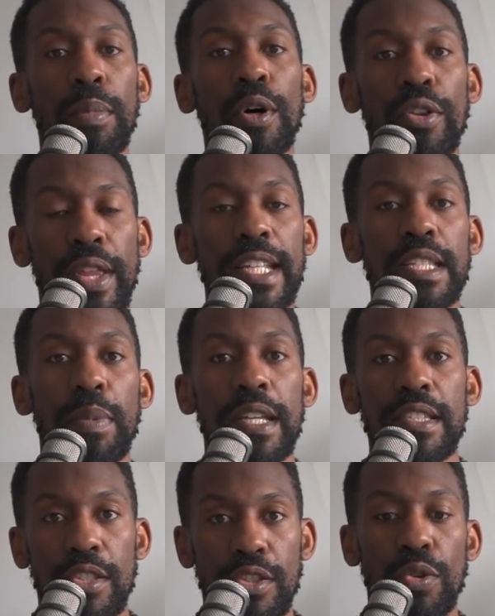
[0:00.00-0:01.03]
the ball in that
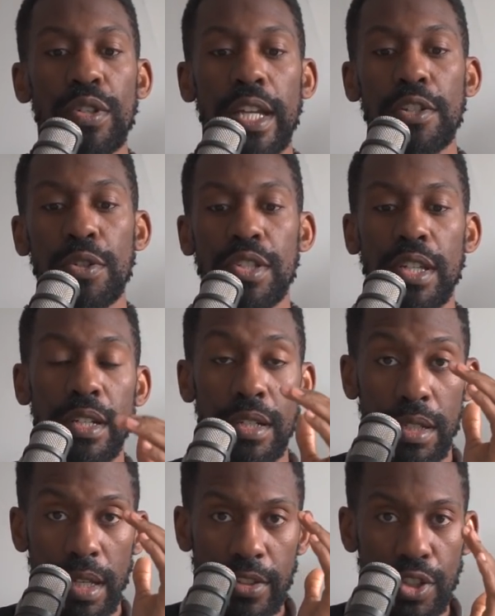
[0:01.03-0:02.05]
space is so dangerous.
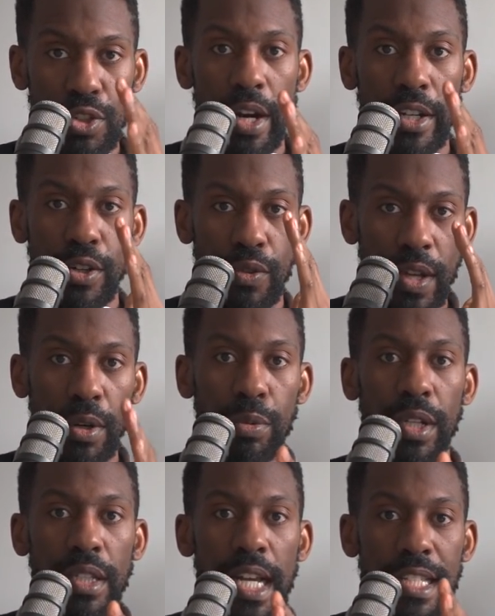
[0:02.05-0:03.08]
And as a striker, you've got to
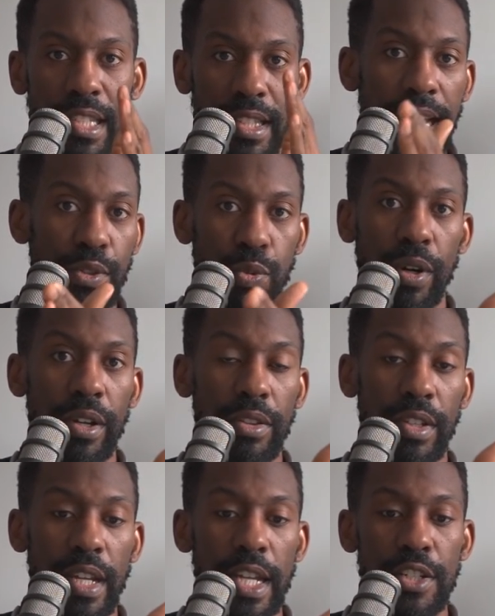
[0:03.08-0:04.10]
realize that that's where
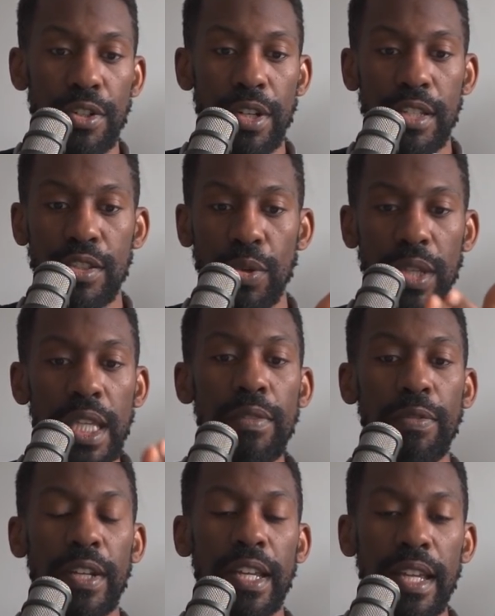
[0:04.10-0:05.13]
the danger is. So
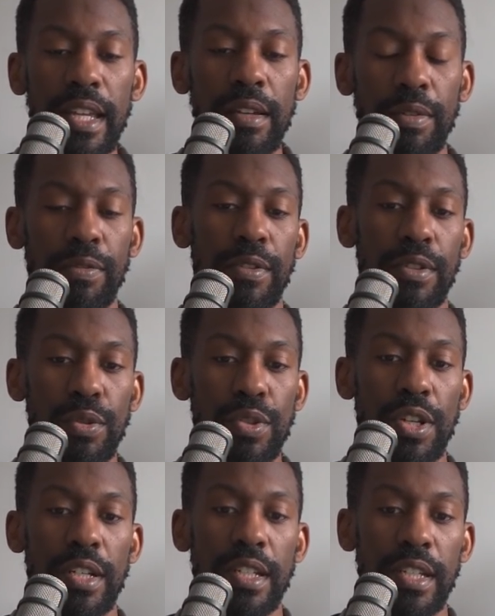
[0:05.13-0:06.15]
even if Dusan